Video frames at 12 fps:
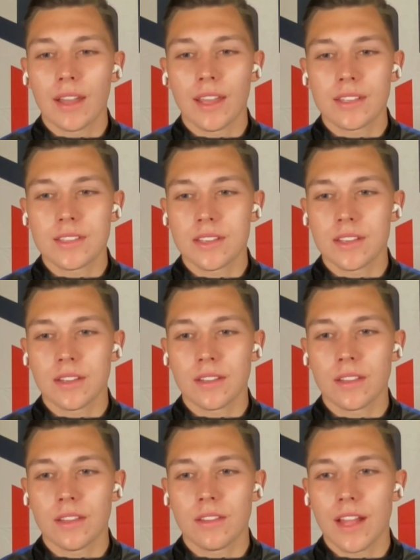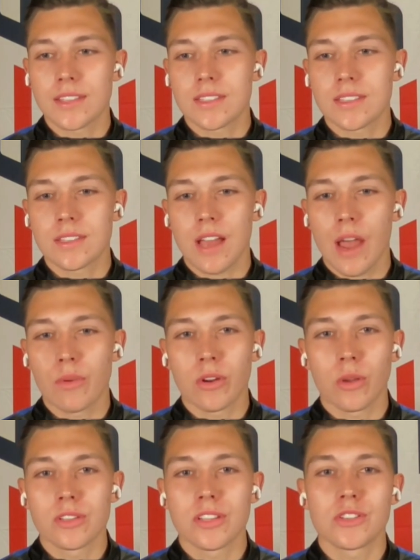I mean, I like to, that's, I
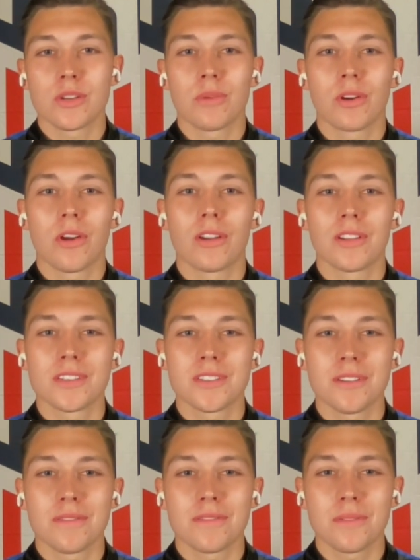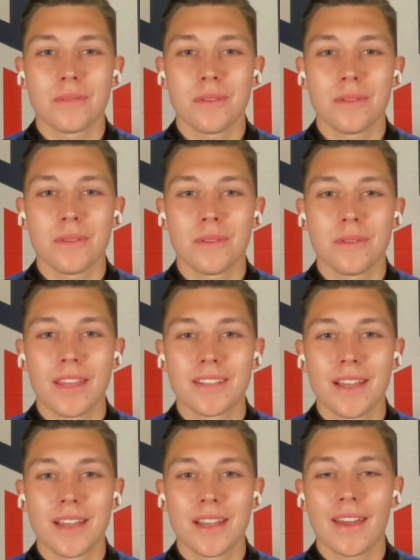would go to the gym regardless of any
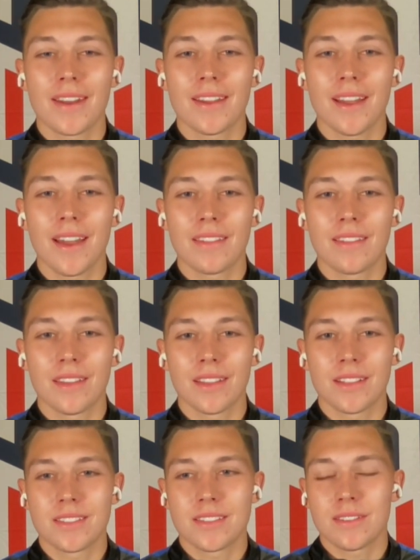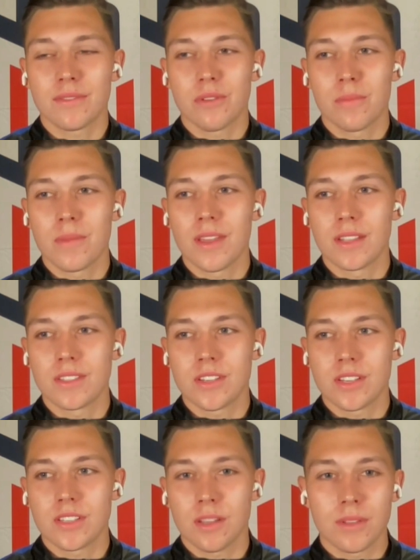type of game I had. I think it's, for me,
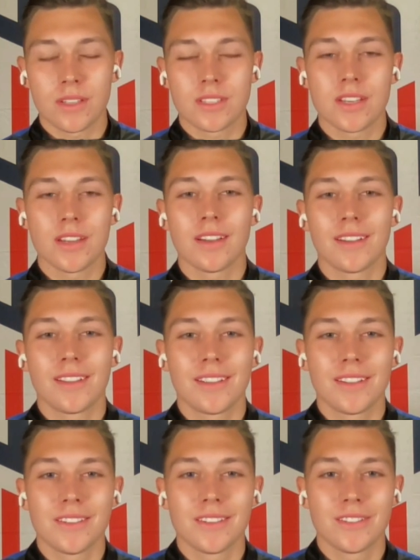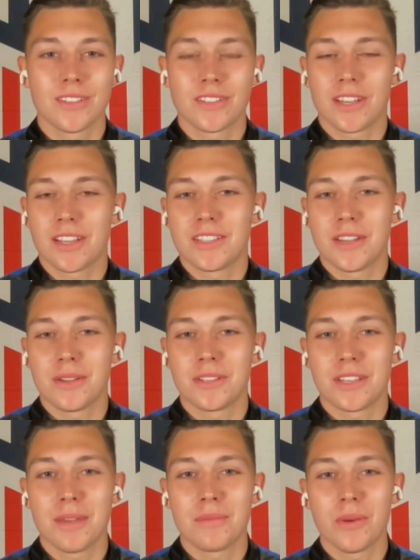it's just something to, just to
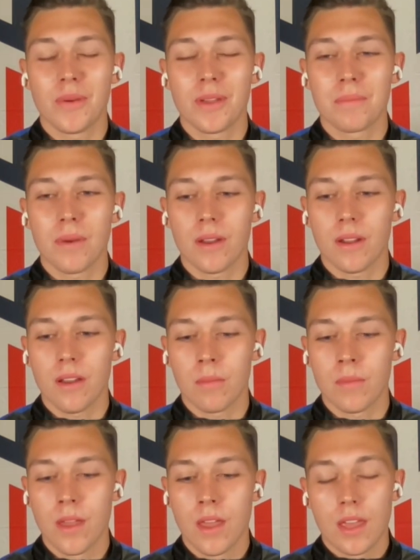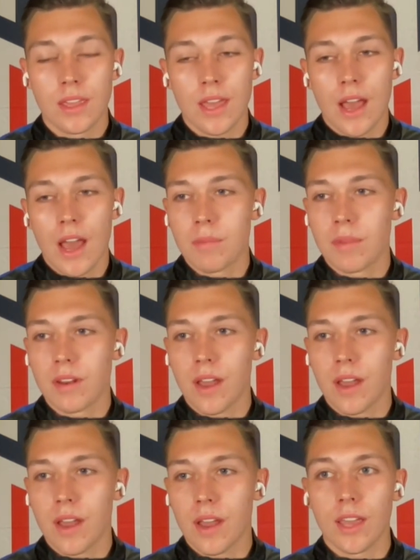continue to keep doing. But, um, yeah, I
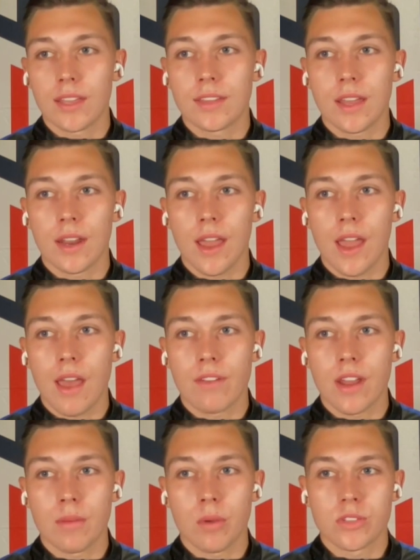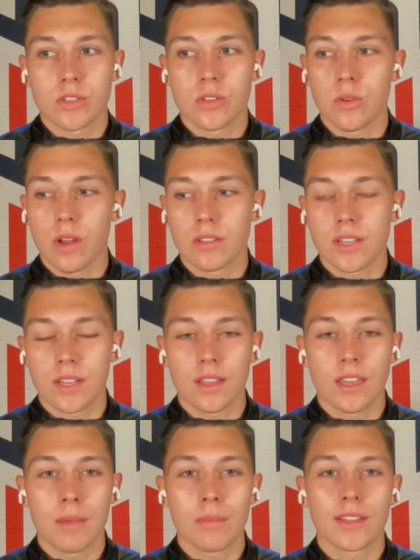mean, I really like that. I haven't had much to do. I'll
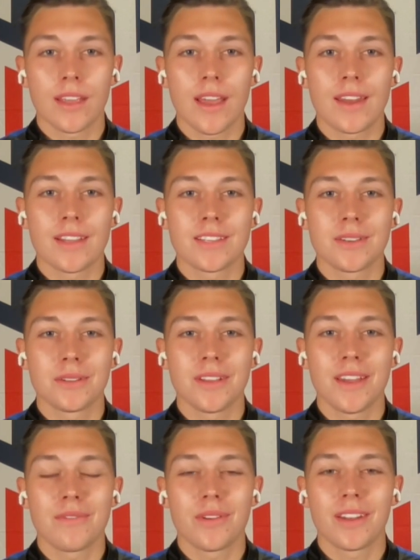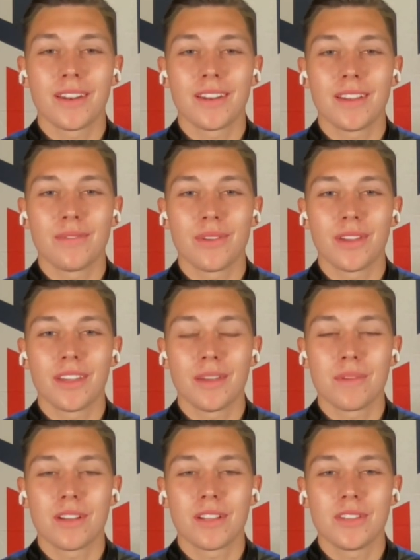take a game like that any single day if we can if we
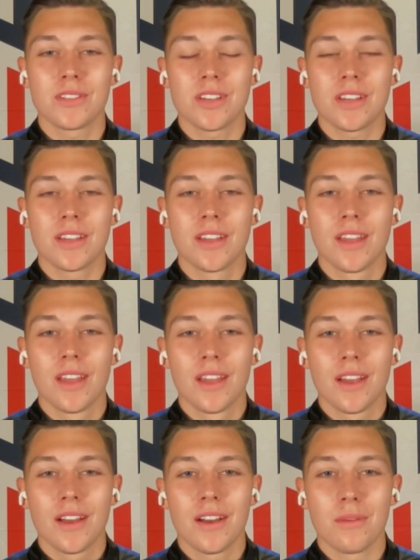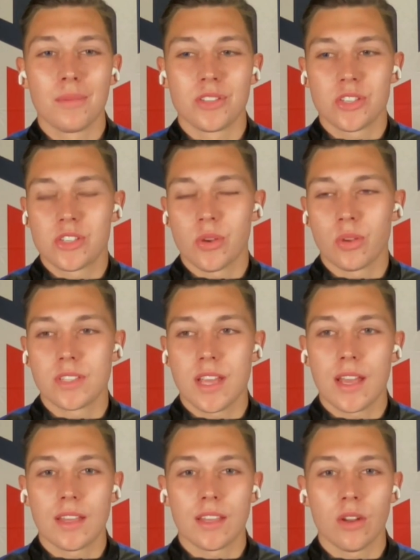can keep a clean sheet. Um, it just
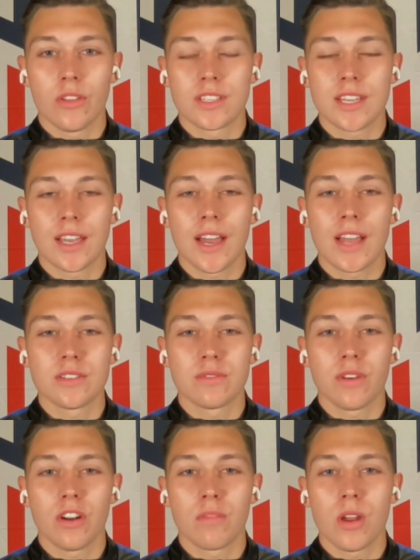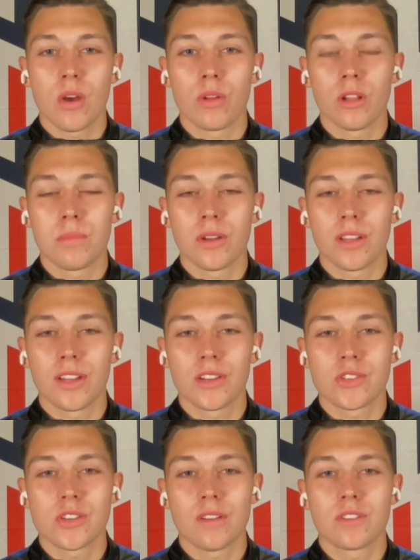shows that you know the ten guys in front of me are really
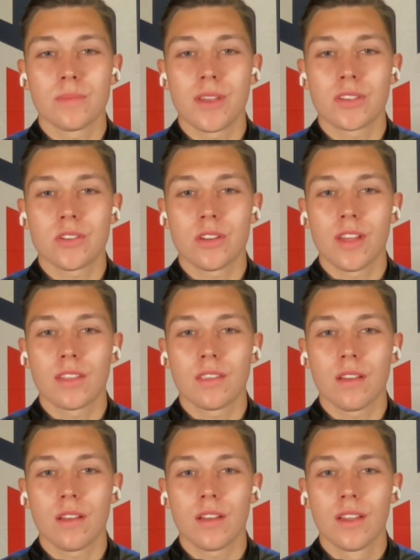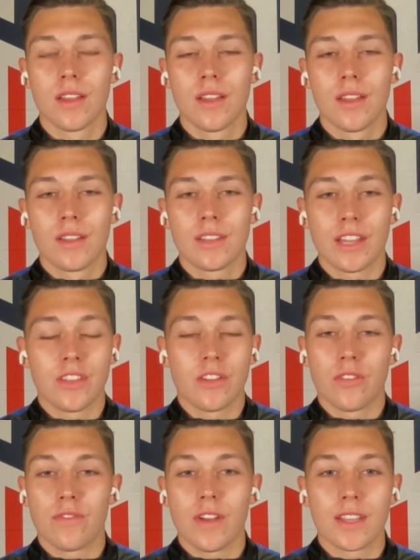putting in a shift to make sure that the
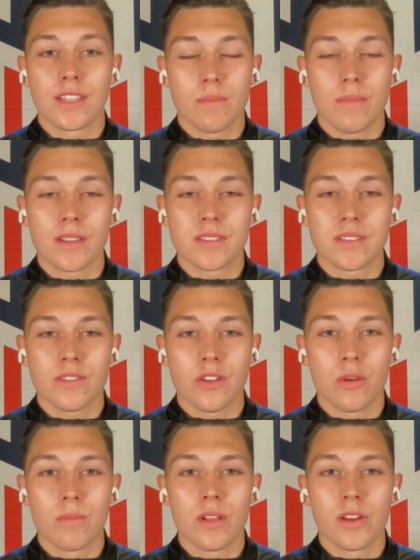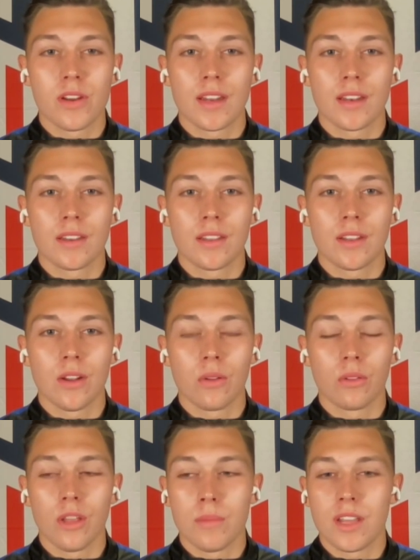that they're defending to the best of their ability and
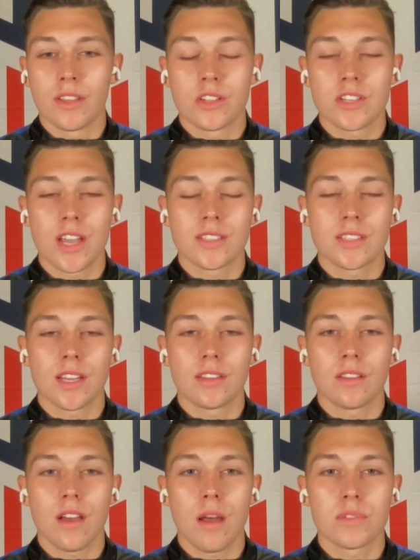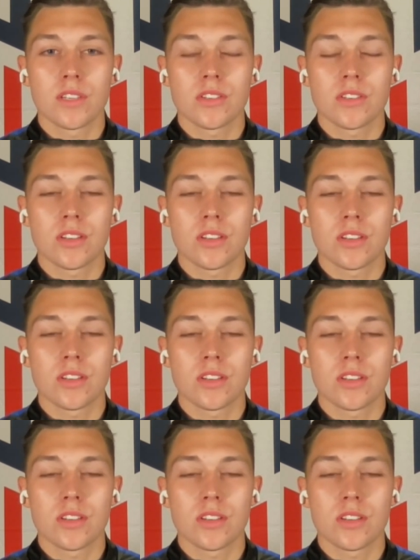you know limiting the chances that the opposition
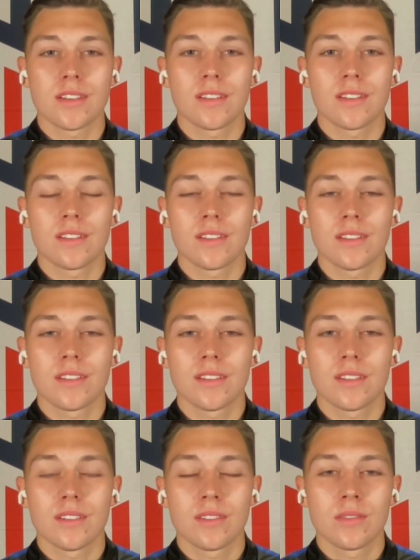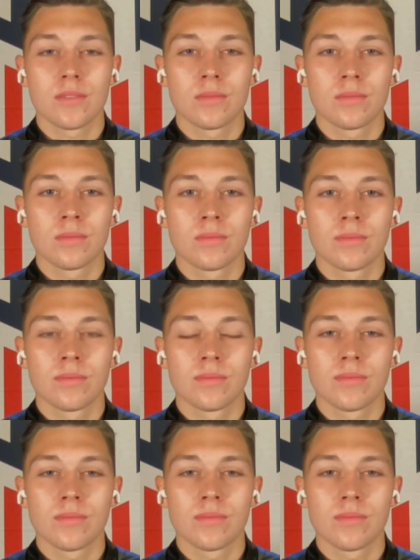gets when you're
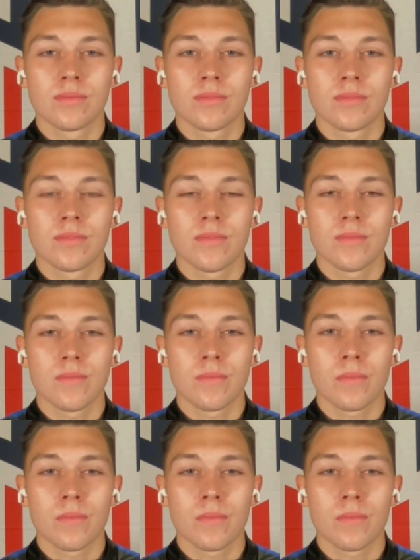playing with with